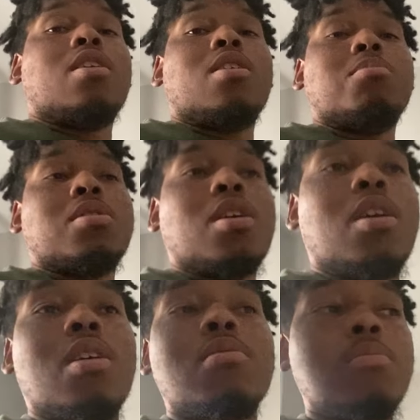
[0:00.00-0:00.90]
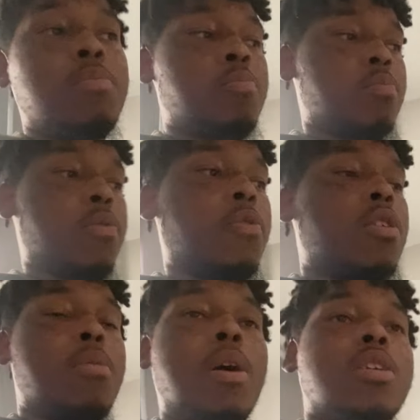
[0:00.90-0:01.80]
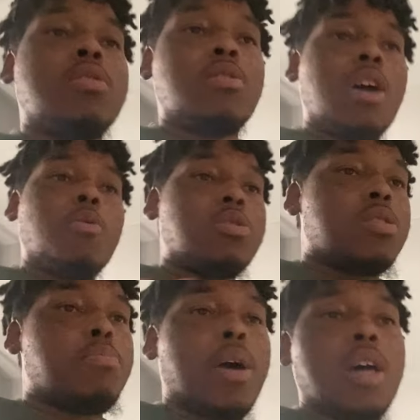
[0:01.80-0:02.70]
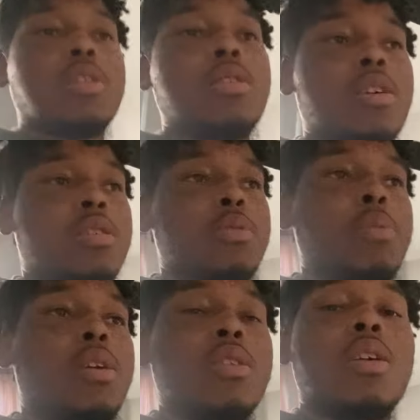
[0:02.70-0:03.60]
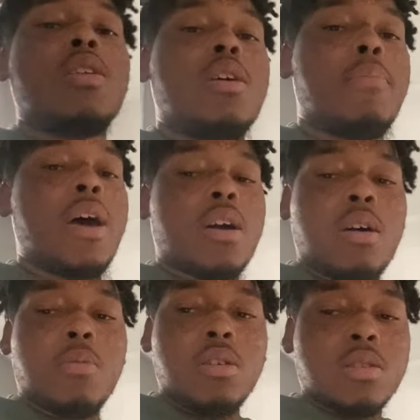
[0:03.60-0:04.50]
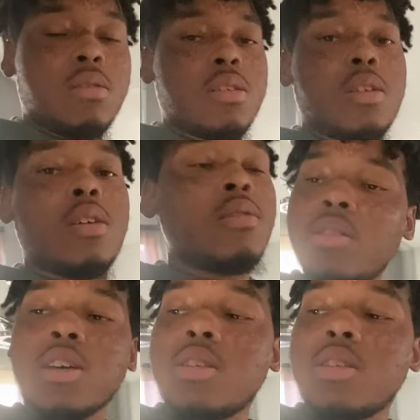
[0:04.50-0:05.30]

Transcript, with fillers: to come say that before everybody just thought I was just bashing Texas Speed and thinking they're a bad company or something like that. That's